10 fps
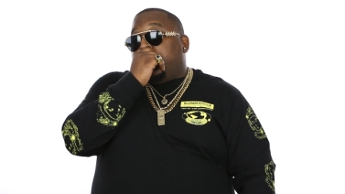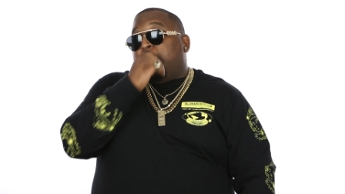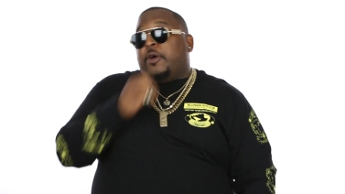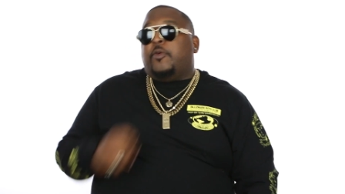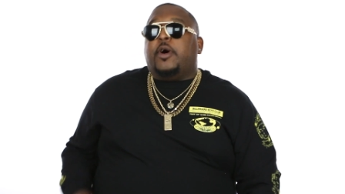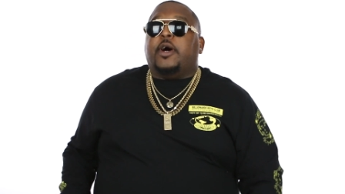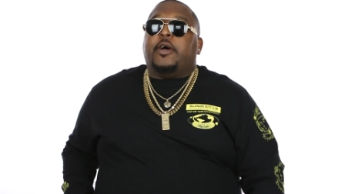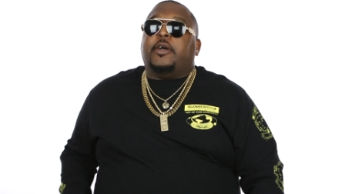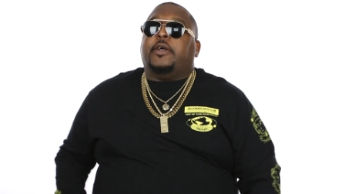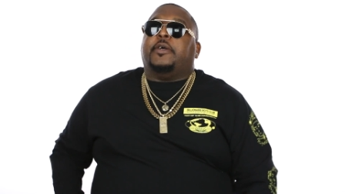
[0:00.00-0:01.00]
No.
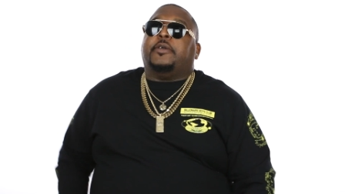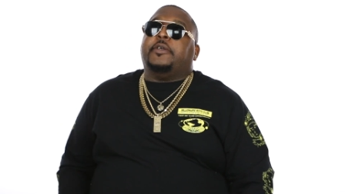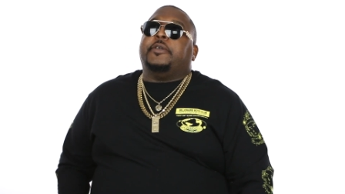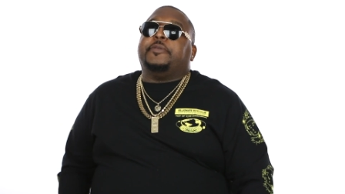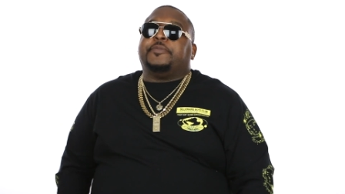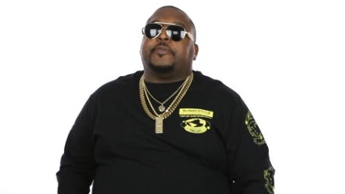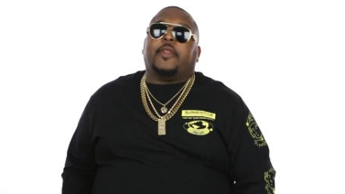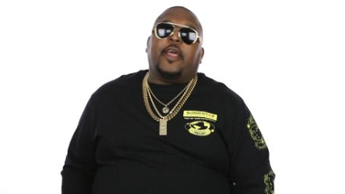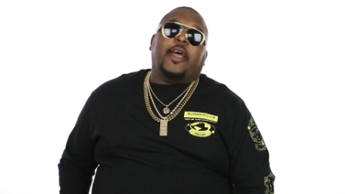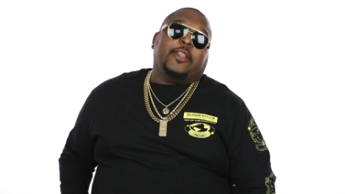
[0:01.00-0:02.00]
Well,
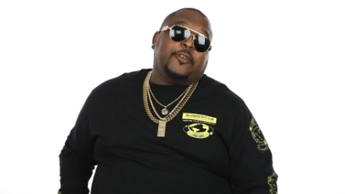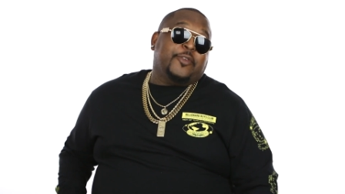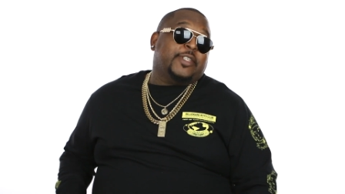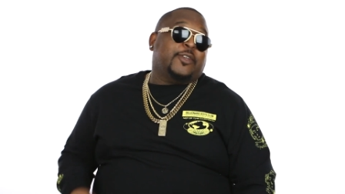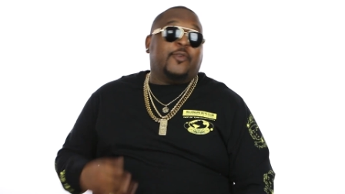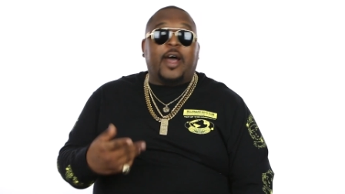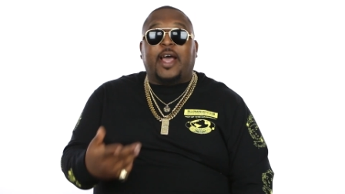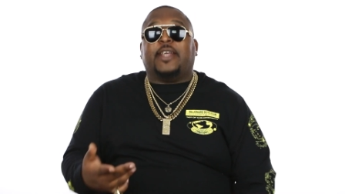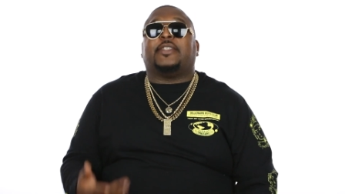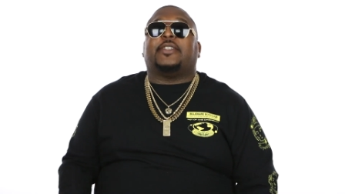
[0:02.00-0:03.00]
the reason
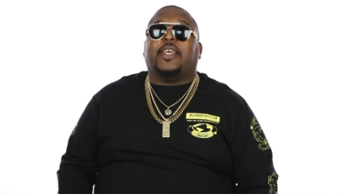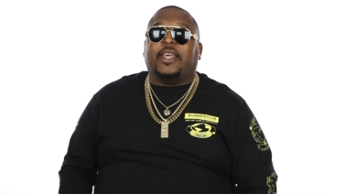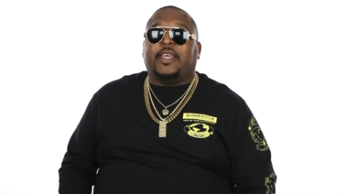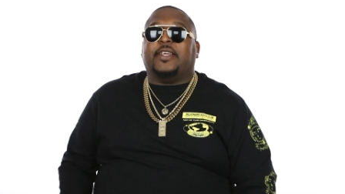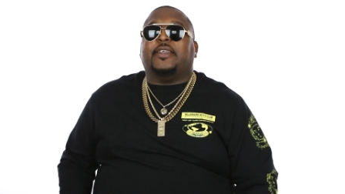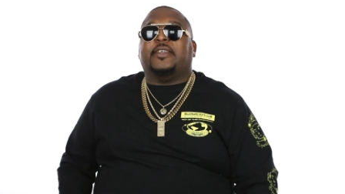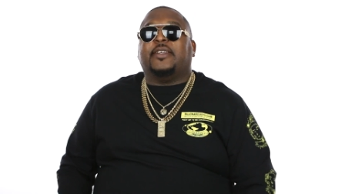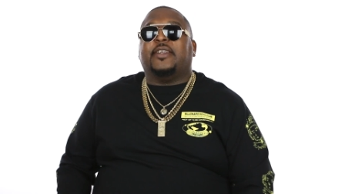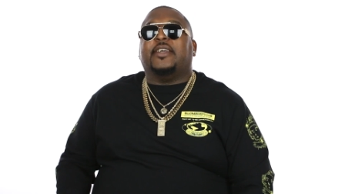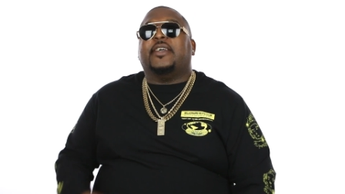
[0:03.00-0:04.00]
why I say
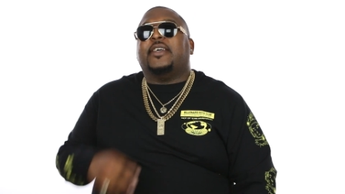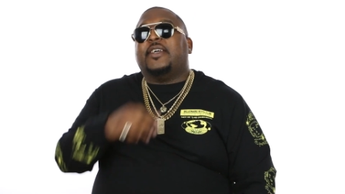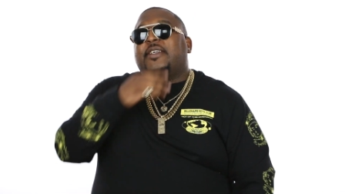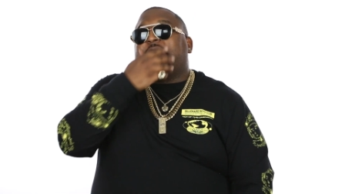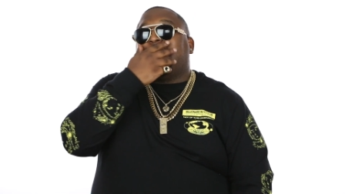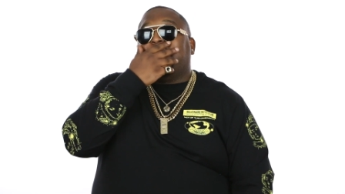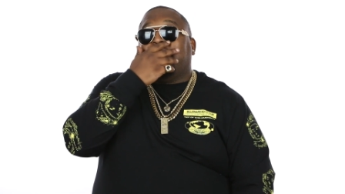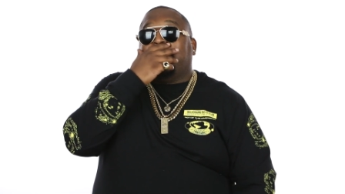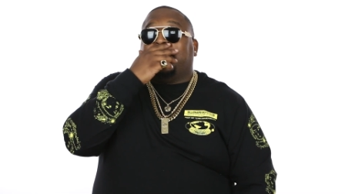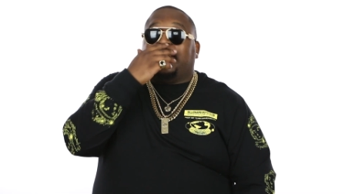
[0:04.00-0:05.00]

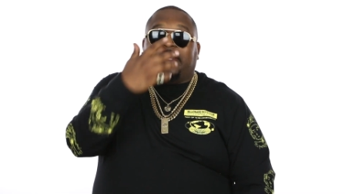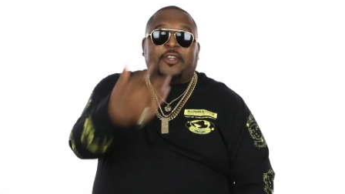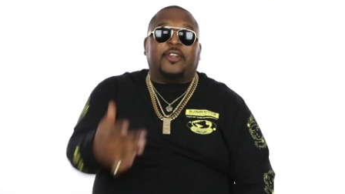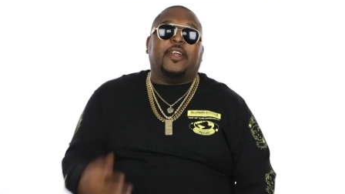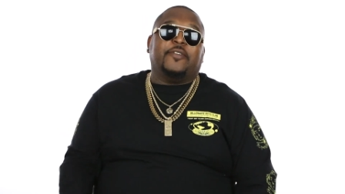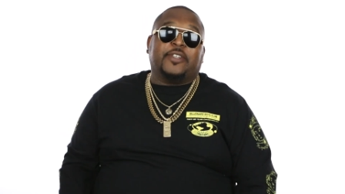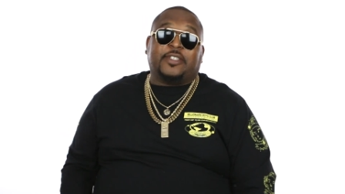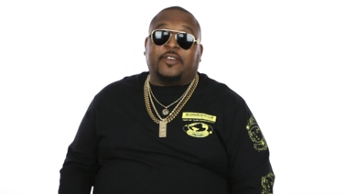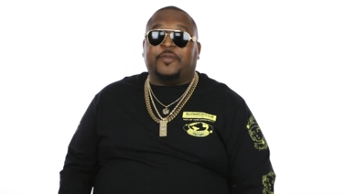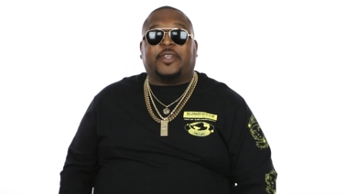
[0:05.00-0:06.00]
to you know love
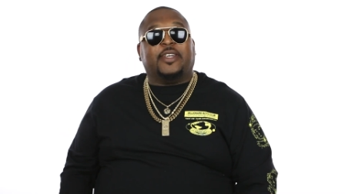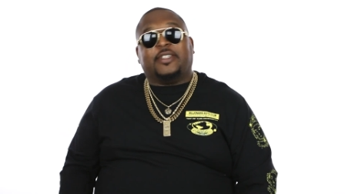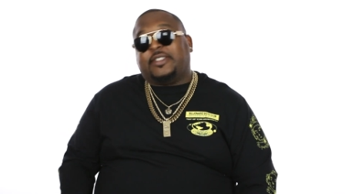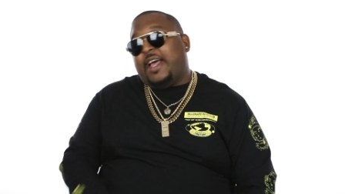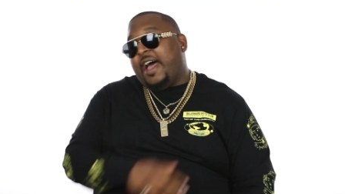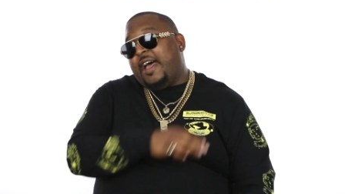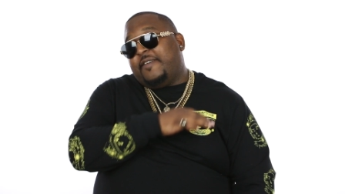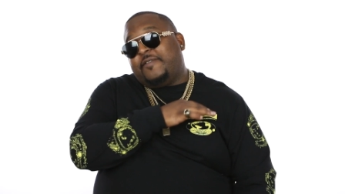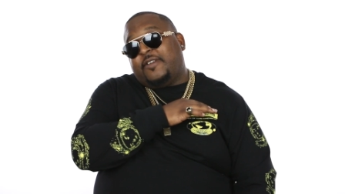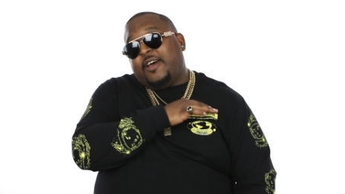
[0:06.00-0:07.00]
yourself because
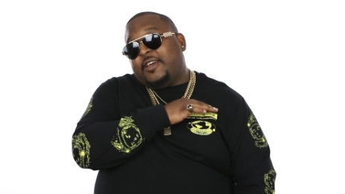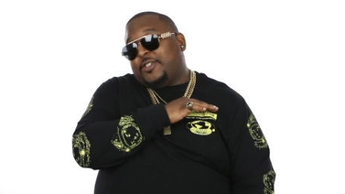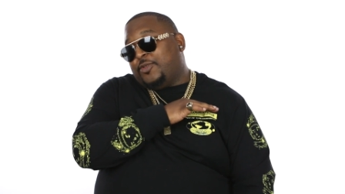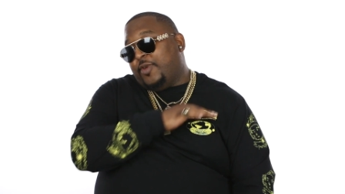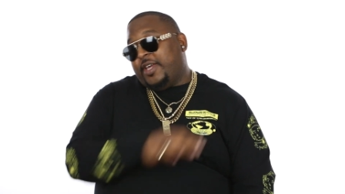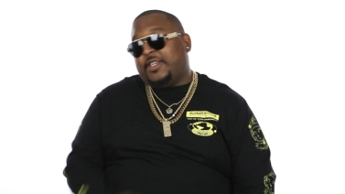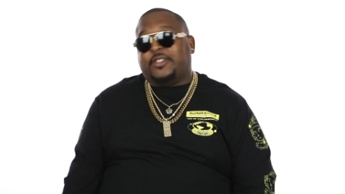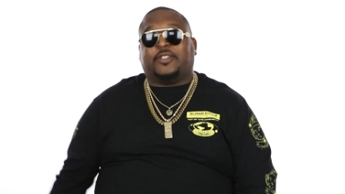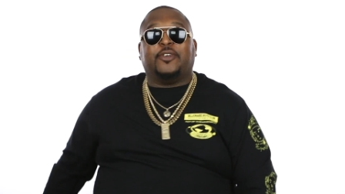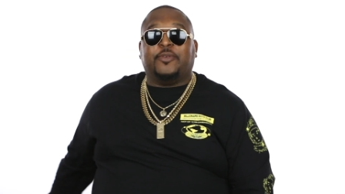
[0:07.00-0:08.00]
I've lost weight
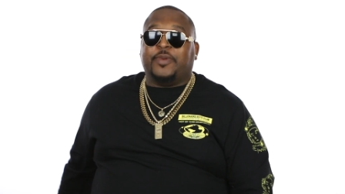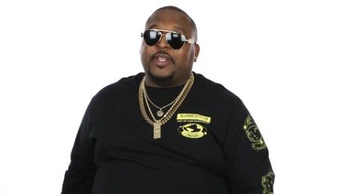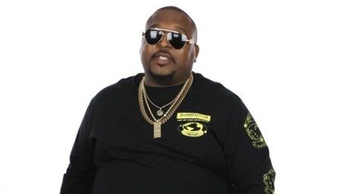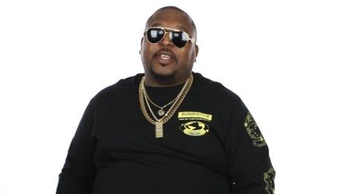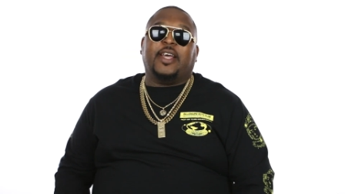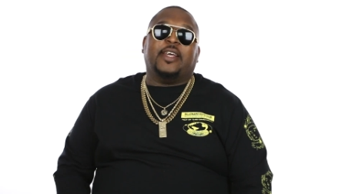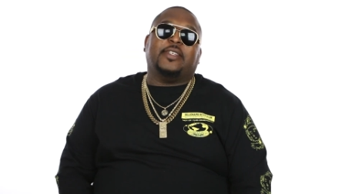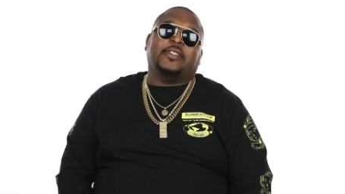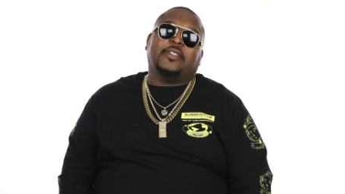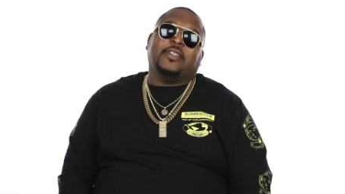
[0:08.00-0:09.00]
so many
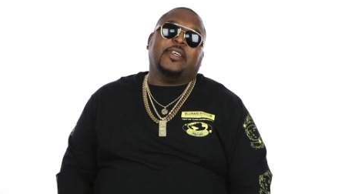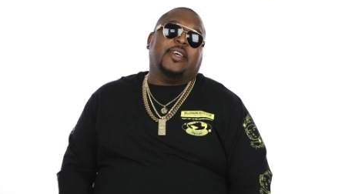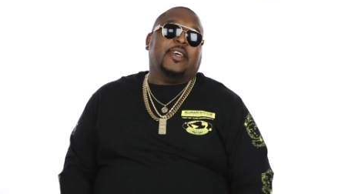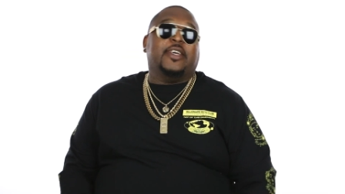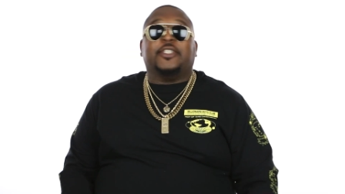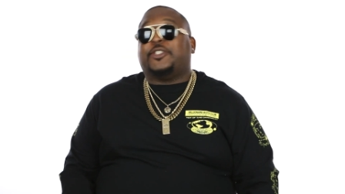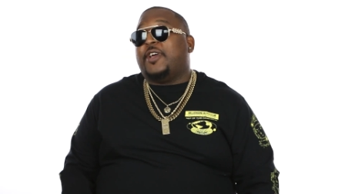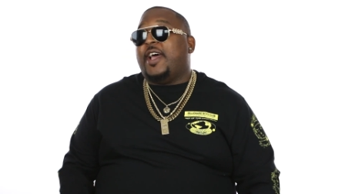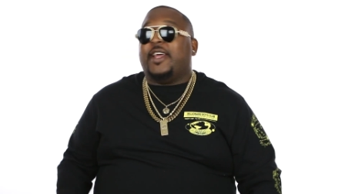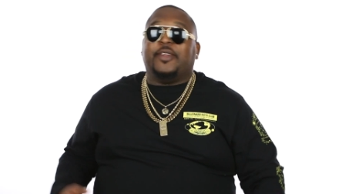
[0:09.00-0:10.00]
times,
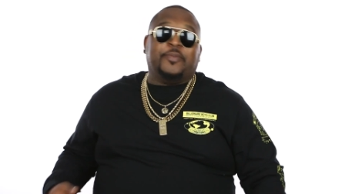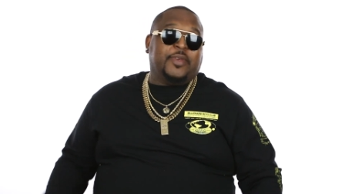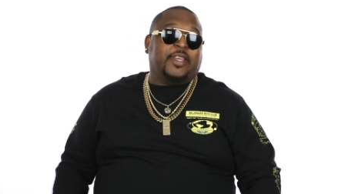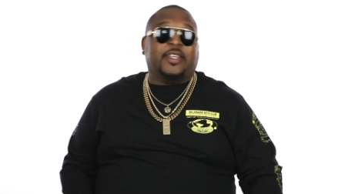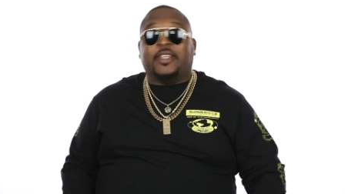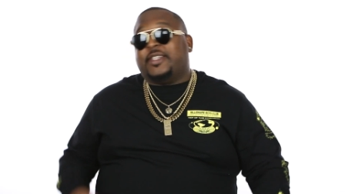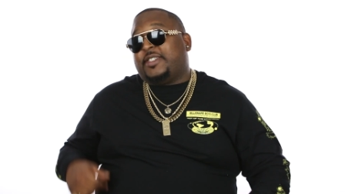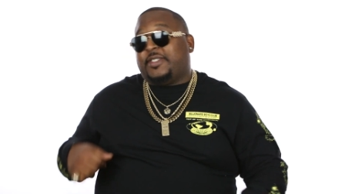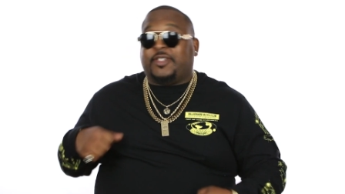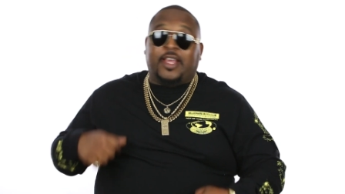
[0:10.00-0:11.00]
trying to be
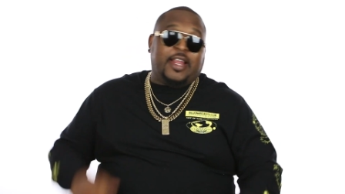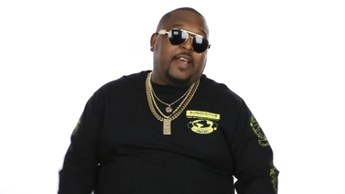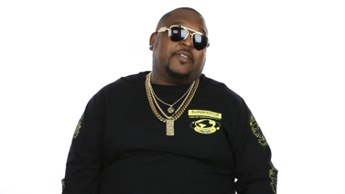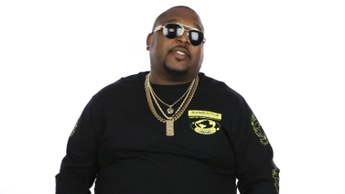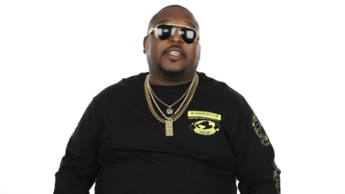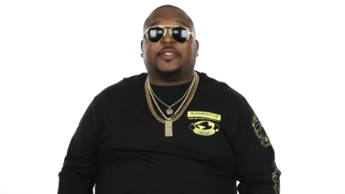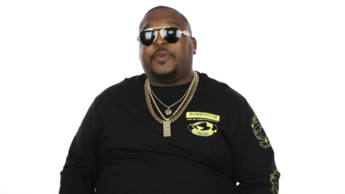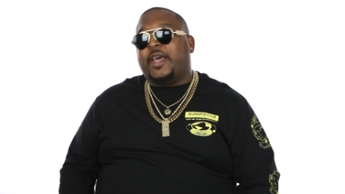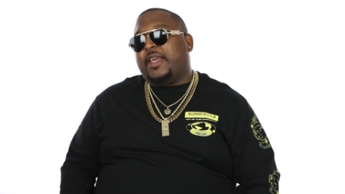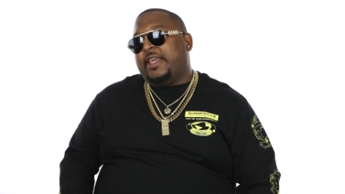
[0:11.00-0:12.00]
this, trying to have a six
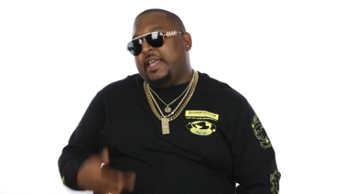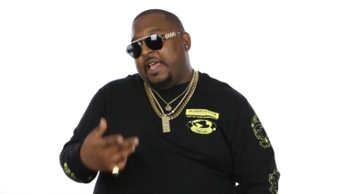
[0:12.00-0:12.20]
pack,